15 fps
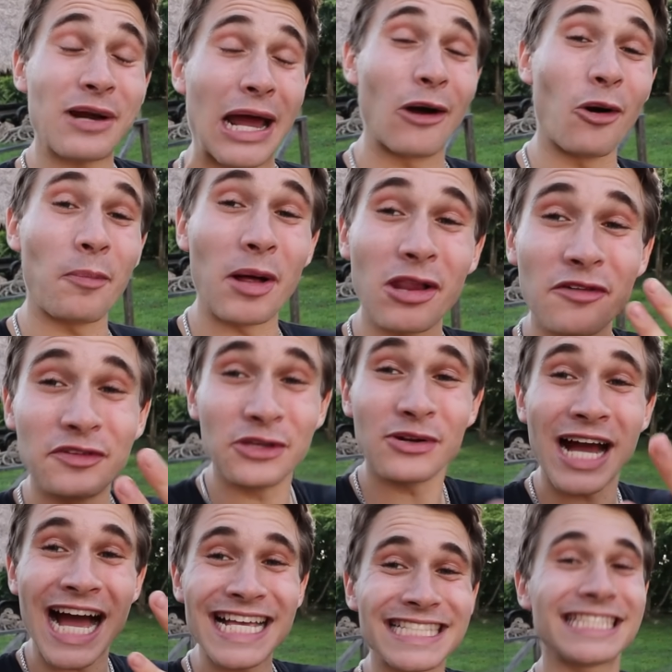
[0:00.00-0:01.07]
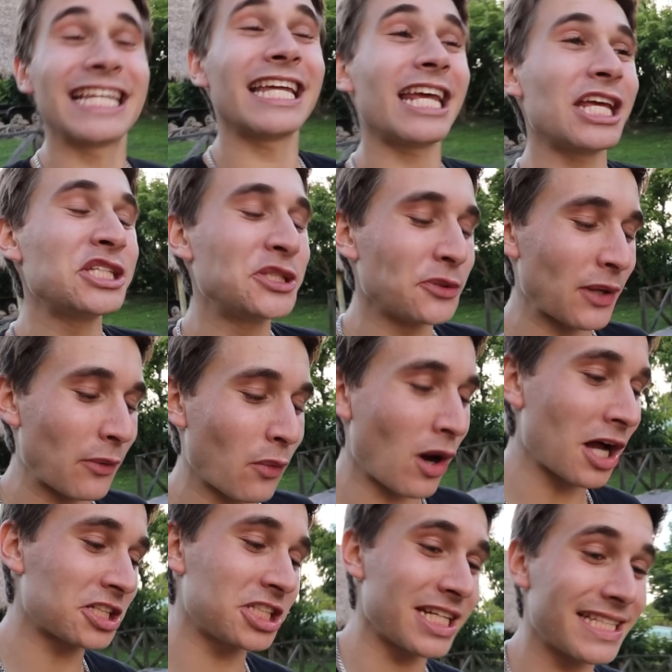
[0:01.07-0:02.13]
I hope all of you guys did enjoy
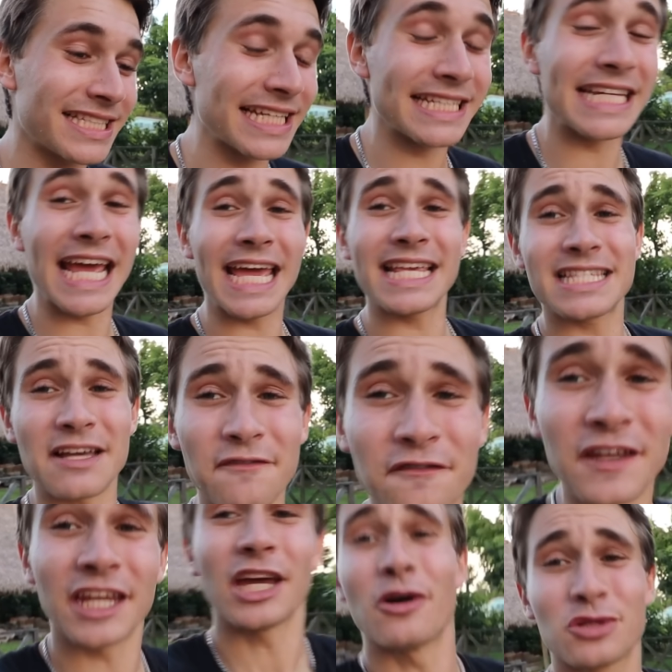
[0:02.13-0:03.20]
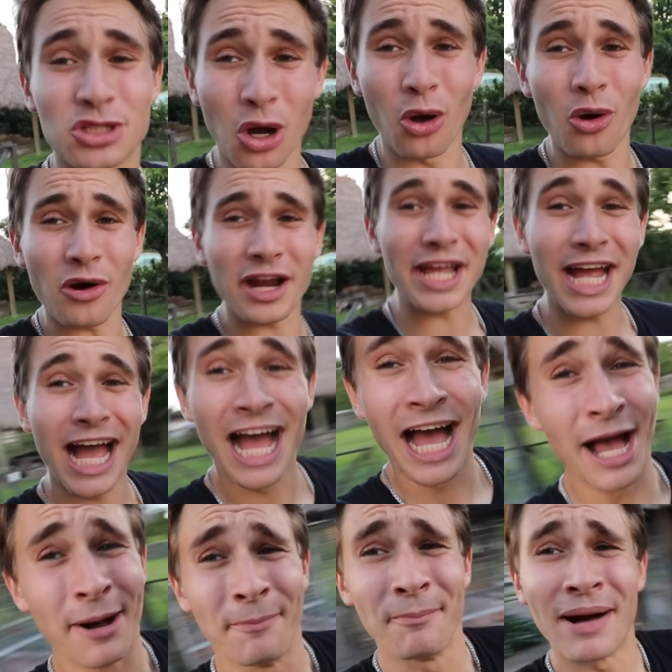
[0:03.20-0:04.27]
watching today's video touring
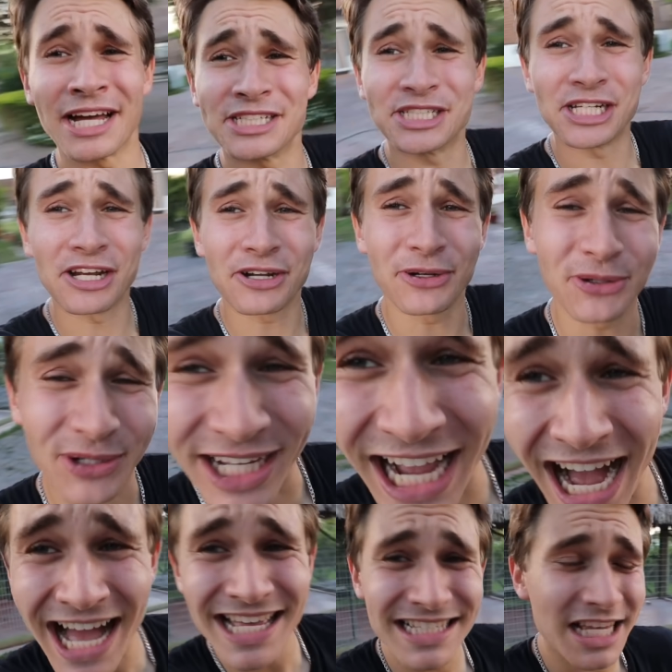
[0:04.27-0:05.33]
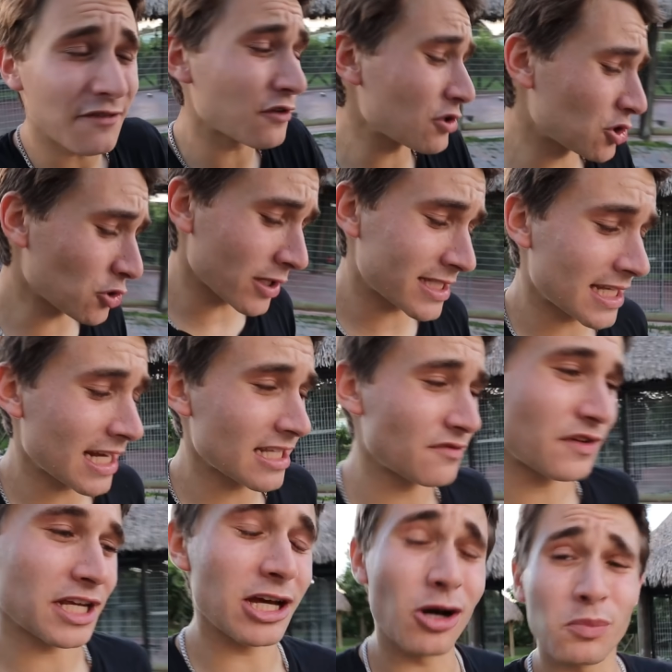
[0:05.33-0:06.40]
my jungle. Guys, if you enjoyed today's
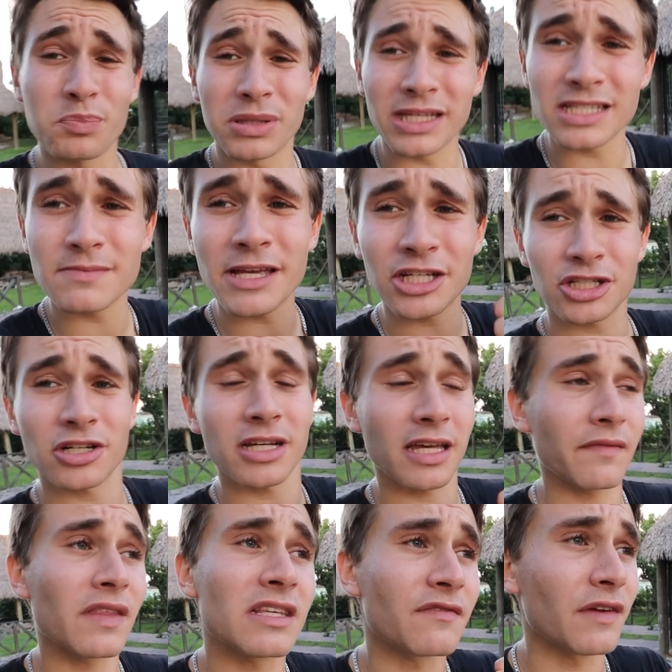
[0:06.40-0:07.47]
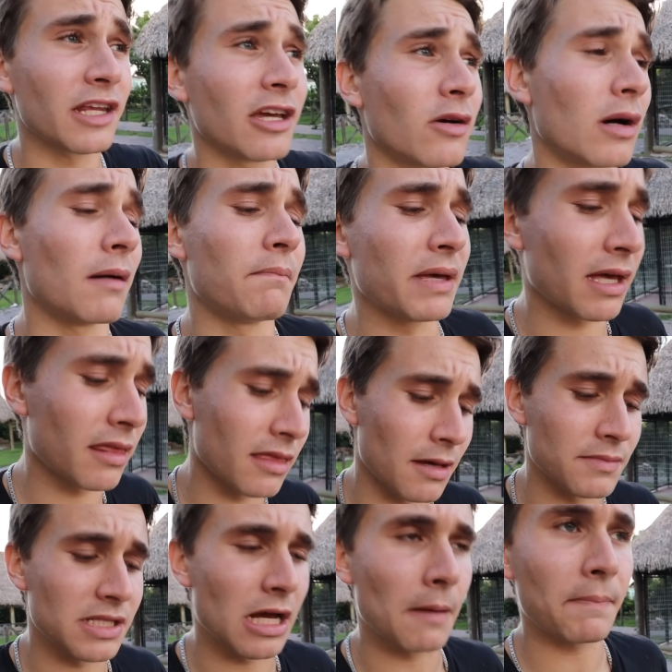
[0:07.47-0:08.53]
video, please make sure to give this video a big
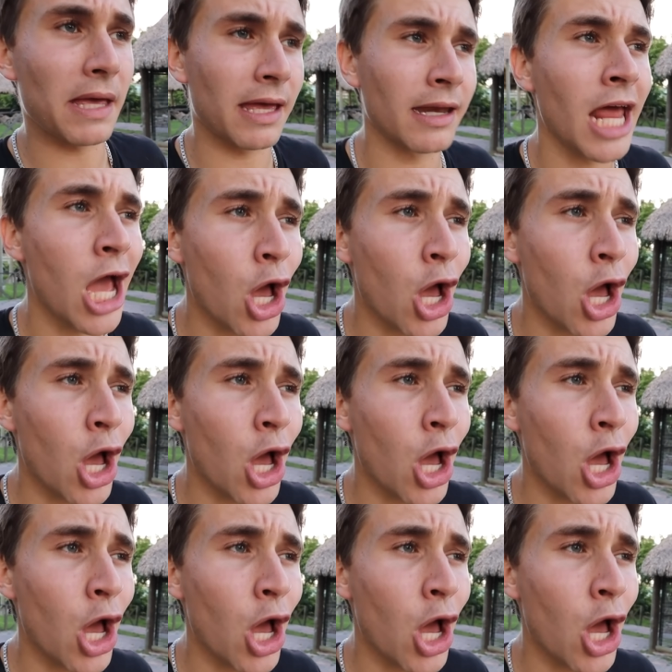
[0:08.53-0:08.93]
thumbs up. And